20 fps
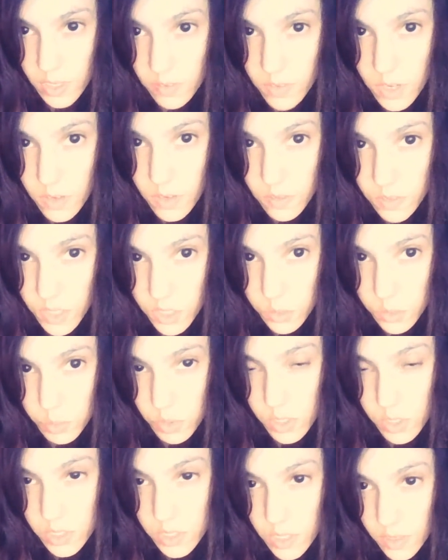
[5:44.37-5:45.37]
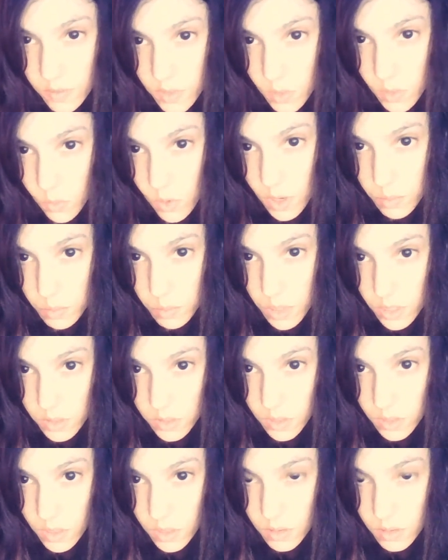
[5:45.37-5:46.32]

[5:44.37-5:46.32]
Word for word: is different from other people